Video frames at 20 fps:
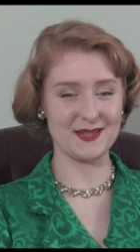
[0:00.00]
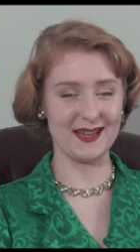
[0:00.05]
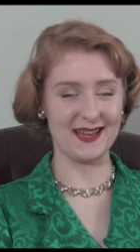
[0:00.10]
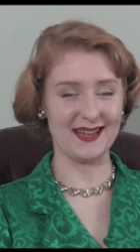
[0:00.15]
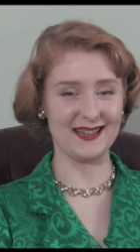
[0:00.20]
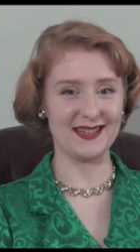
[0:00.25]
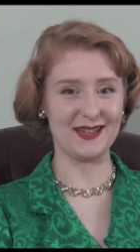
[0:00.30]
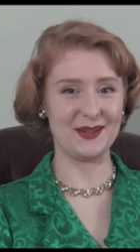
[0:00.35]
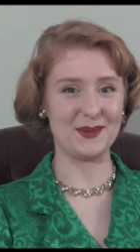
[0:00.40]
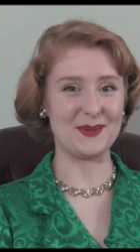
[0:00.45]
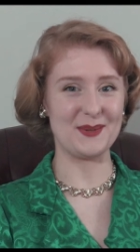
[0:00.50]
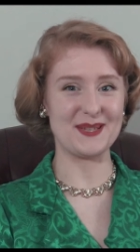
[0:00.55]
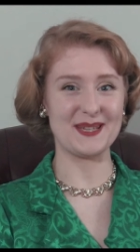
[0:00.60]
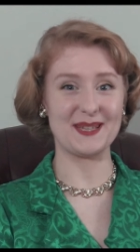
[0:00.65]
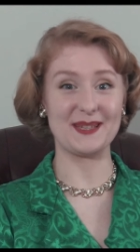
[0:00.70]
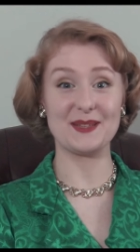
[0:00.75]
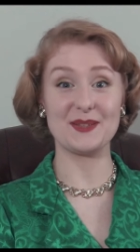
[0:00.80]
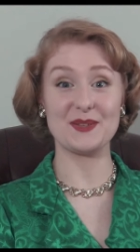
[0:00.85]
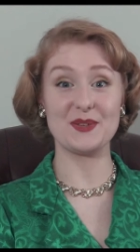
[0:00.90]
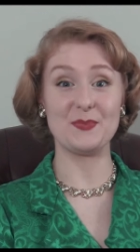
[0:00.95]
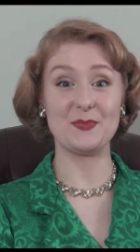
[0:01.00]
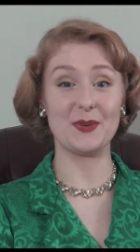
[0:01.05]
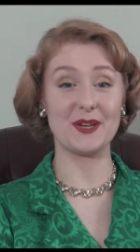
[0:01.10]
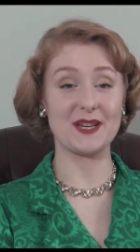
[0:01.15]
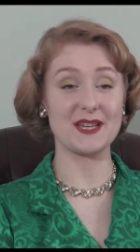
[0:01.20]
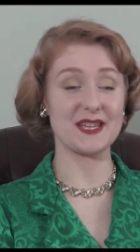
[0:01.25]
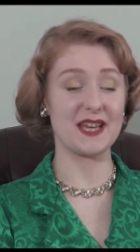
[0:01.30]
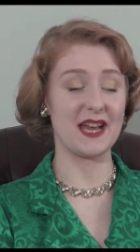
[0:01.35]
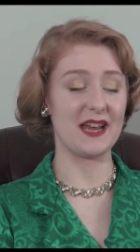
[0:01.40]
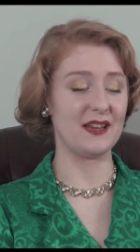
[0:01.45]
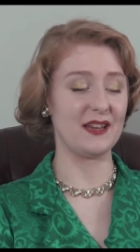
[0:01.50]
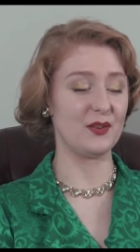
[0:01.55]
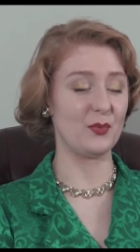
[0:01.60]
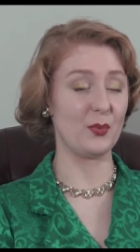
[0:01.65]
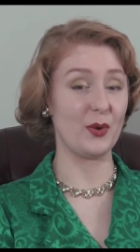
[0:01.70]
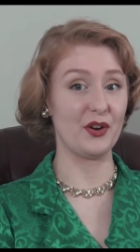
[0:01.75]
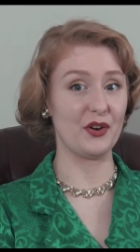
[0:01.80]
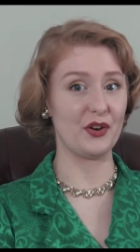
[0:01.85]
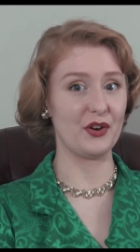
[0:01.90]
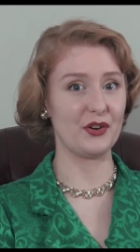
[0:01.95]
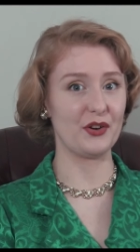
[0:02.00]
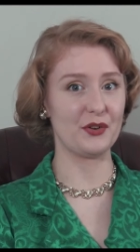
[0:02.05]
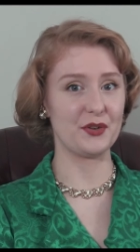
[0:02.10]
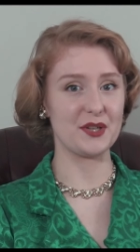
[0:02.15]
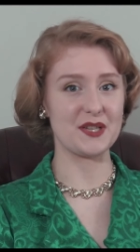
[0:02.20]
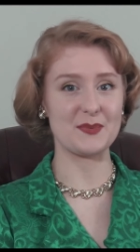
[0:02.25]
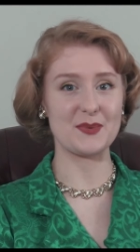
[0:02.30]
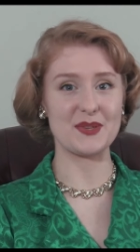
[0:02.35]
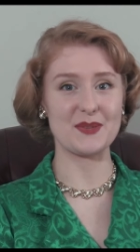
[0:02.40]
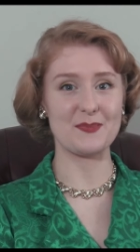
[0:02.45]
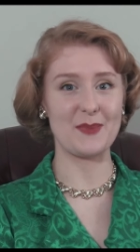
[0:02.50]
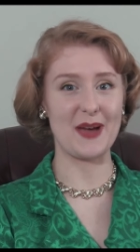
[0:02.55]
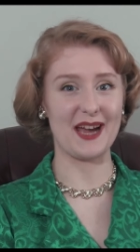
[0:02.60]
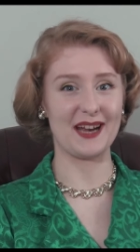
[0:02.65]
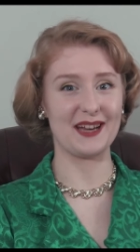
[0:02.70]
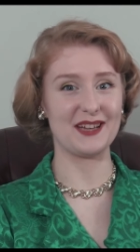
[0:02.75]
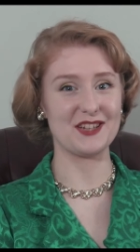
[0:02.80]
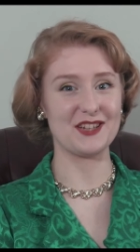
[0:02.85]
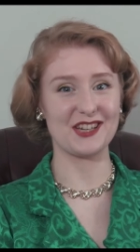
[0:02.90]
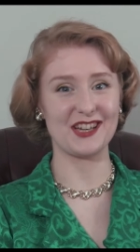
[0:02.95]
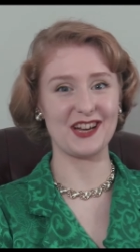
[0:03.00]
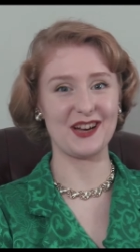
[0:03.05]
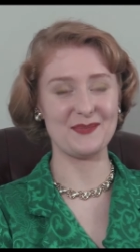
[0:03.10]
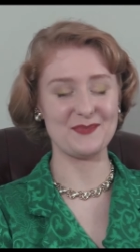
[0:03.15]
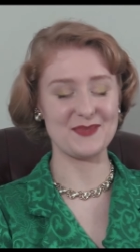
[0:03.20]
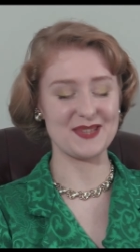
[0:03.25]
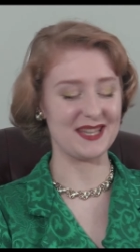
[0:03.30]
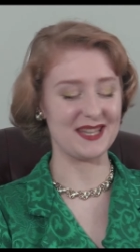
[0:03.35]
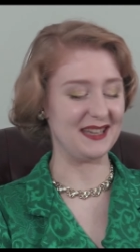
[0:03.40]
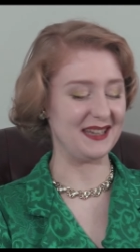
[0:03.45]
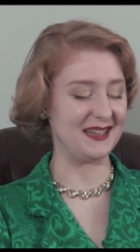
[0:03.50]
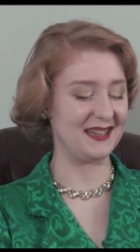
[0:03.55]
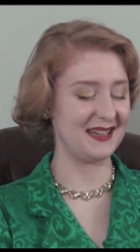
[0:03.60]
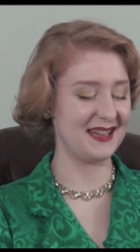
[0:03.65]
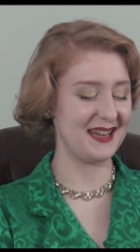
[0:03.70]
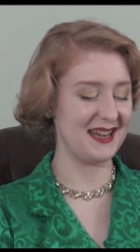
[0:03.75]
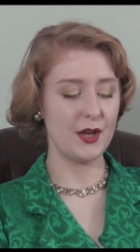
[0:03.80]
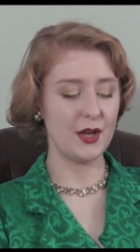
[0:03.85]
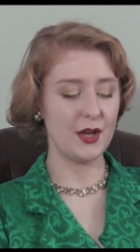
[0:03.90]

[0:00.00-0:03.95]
and I always get super excited when her Christmas package comes in.